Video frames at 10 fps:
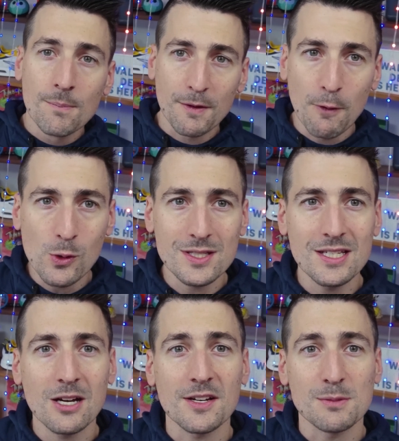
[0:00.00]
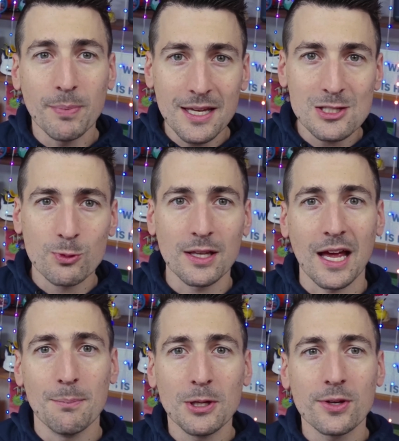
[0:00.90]
The focus here is peace,
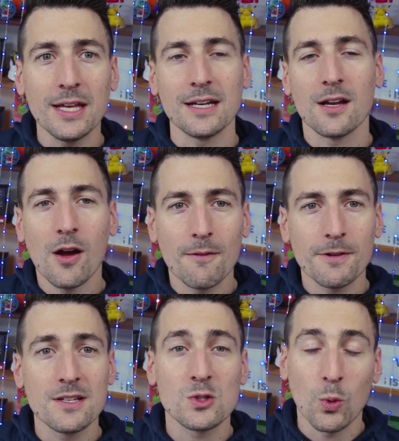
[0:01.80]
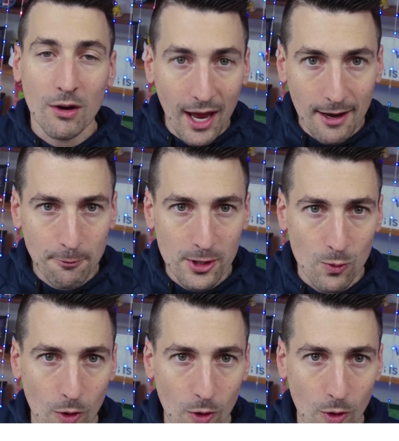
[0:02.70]
reliability, and confidence wherever you